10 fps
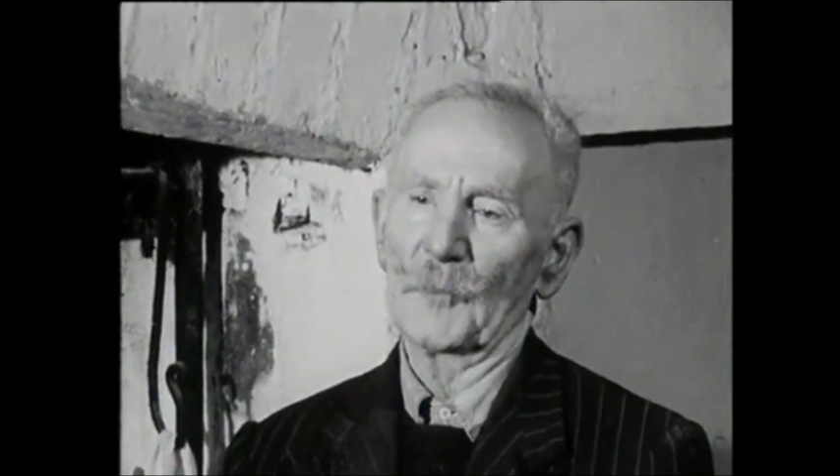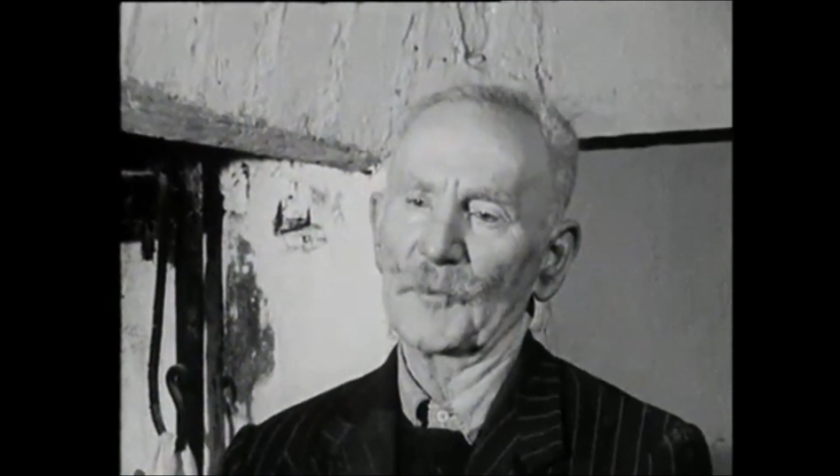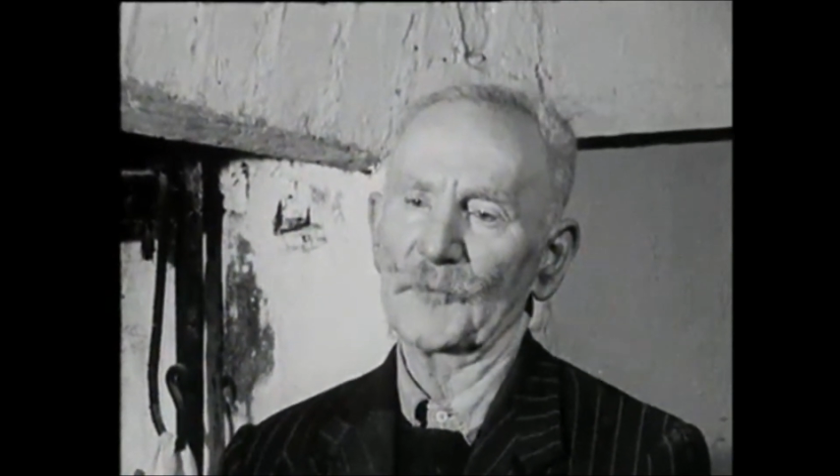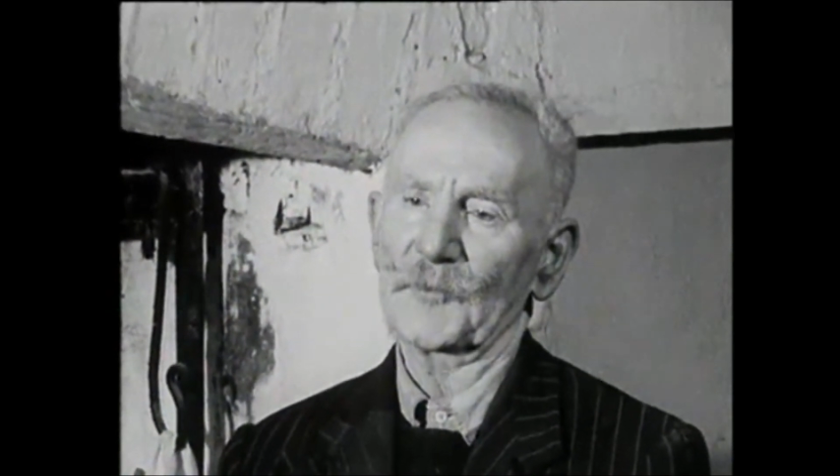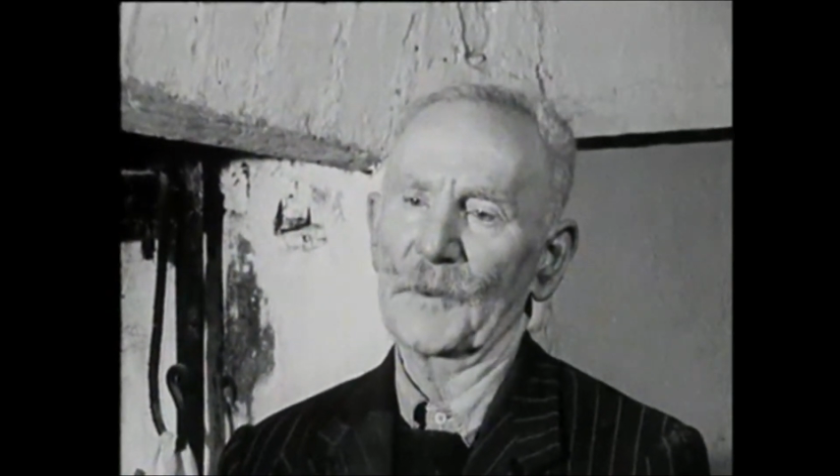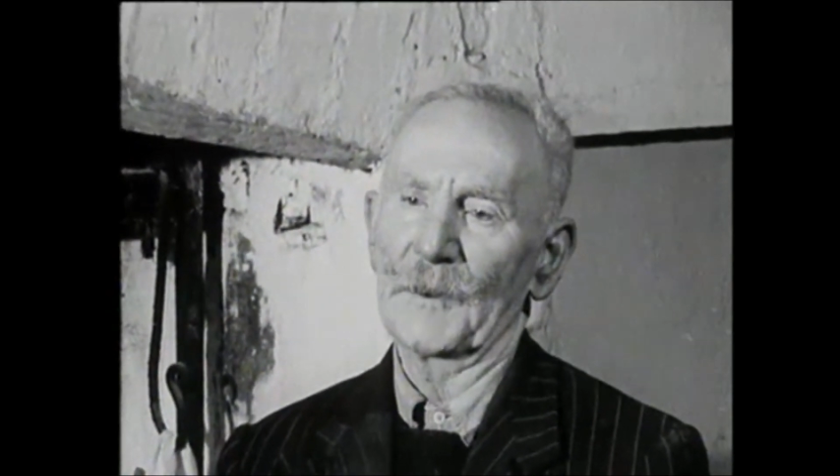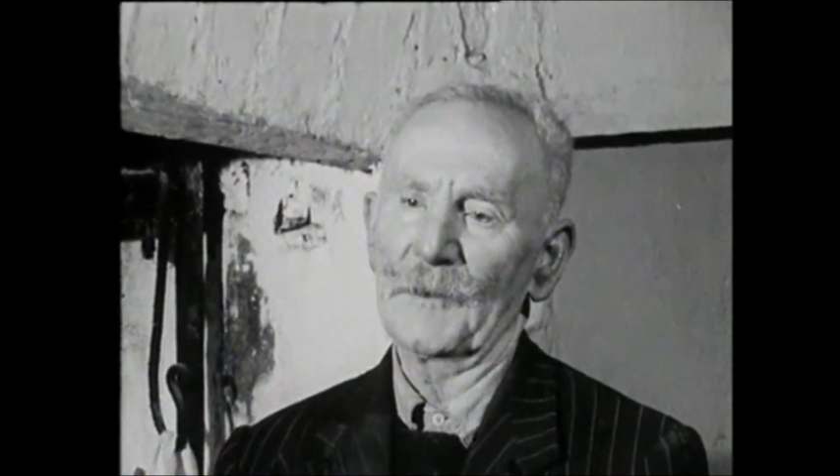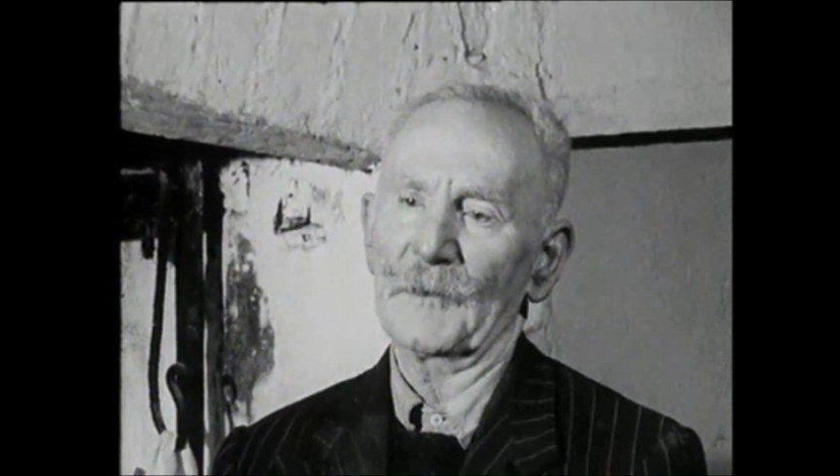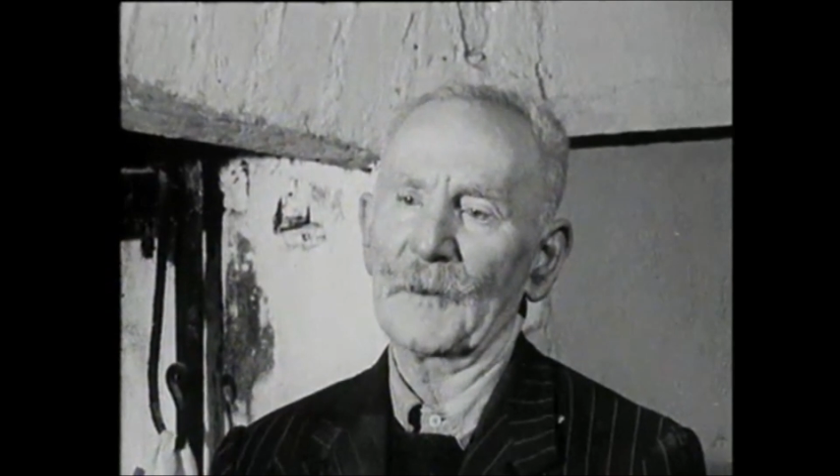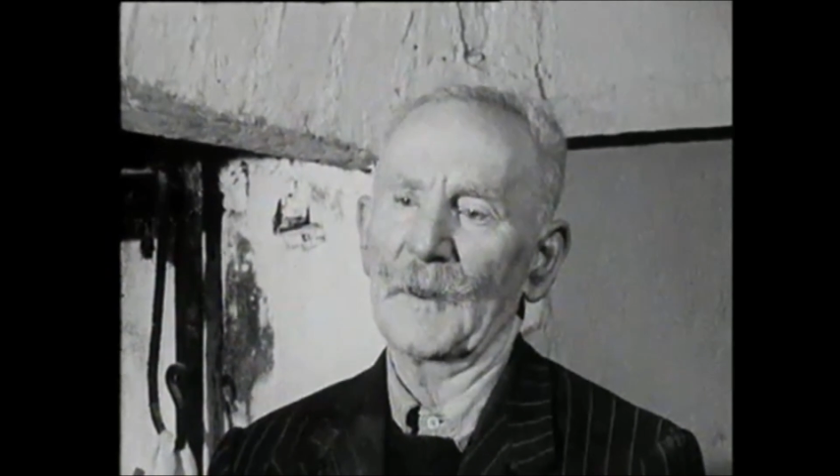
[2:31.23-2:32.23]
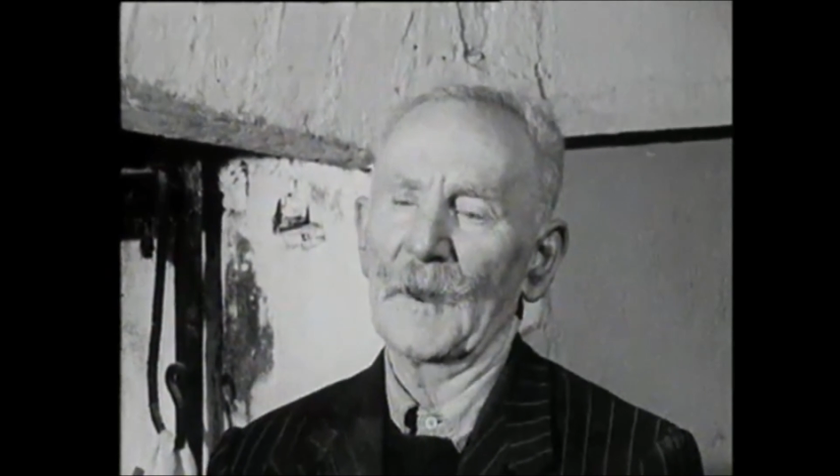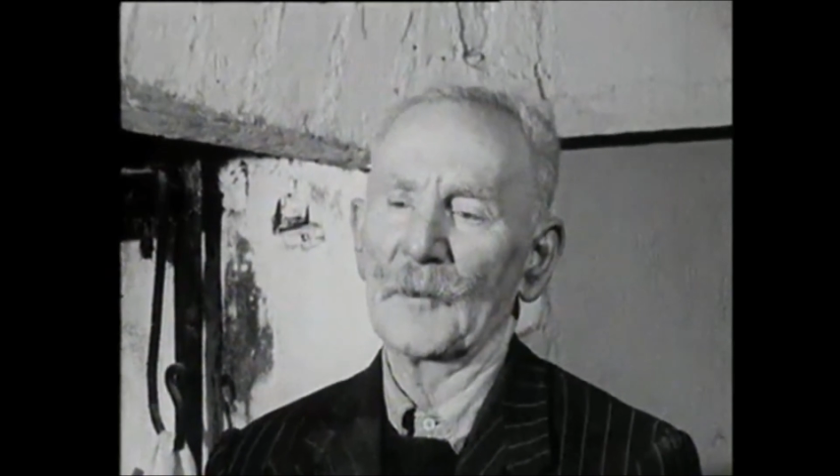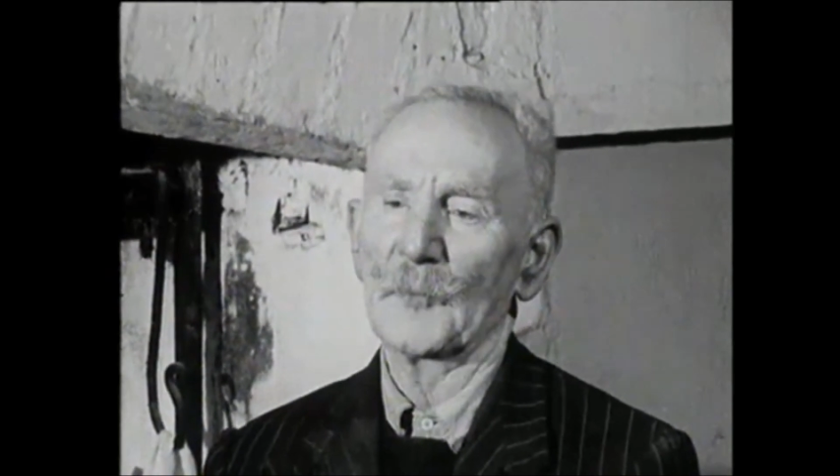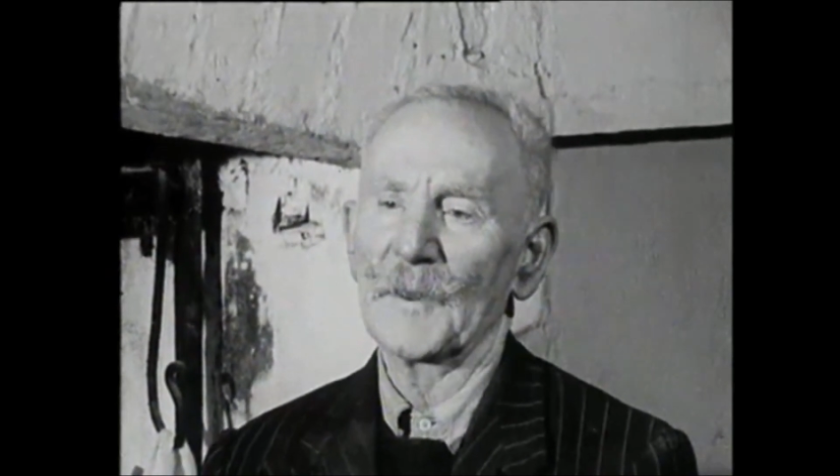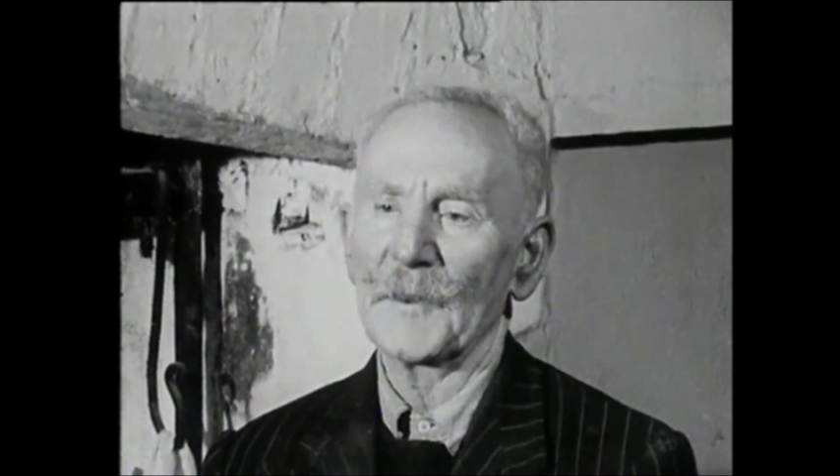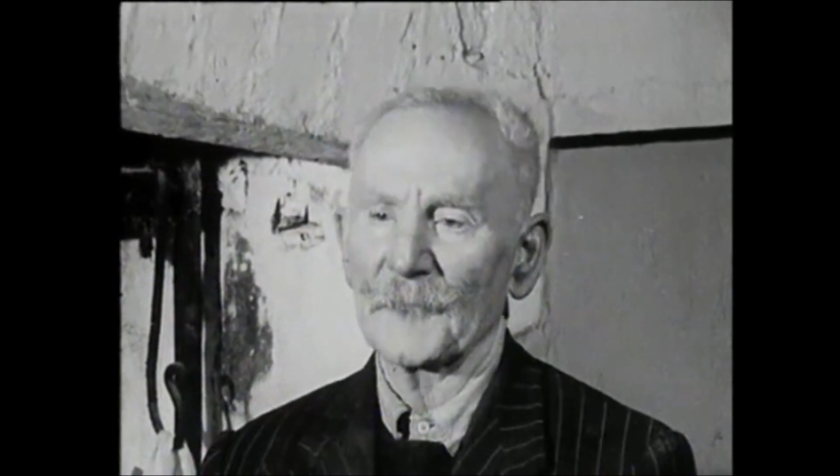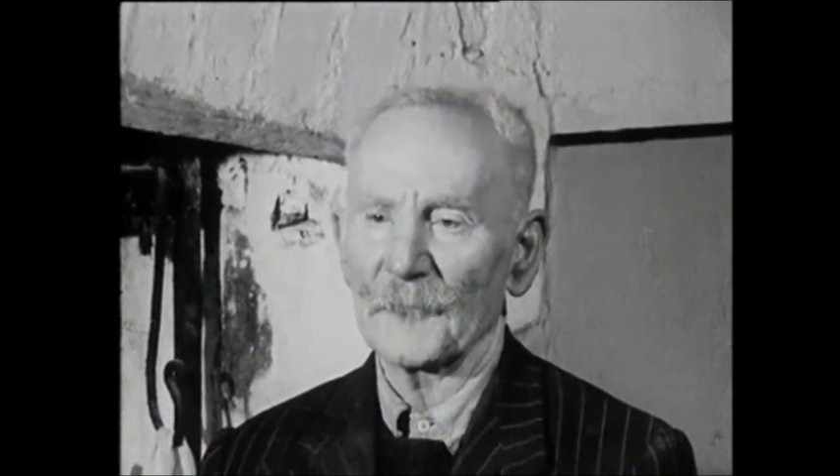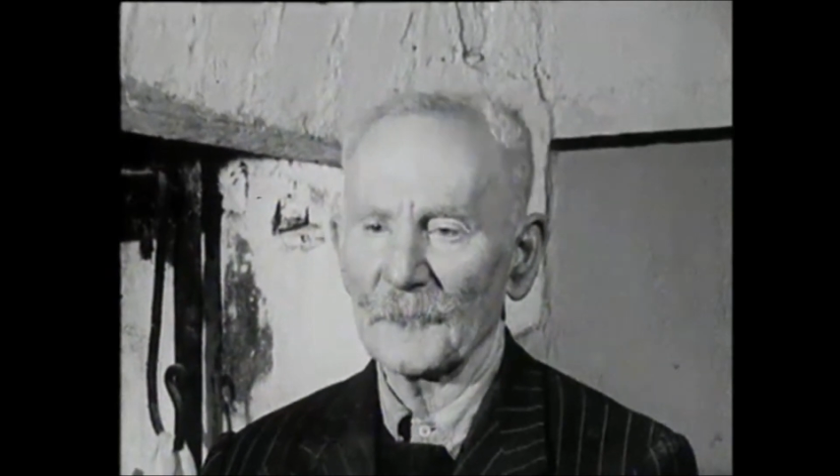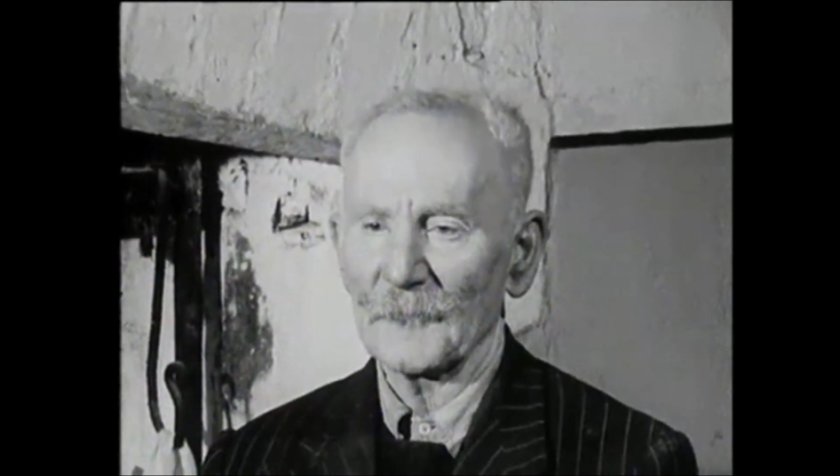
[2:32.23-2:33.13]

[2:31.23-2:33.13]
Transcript: up on the scale and weigh it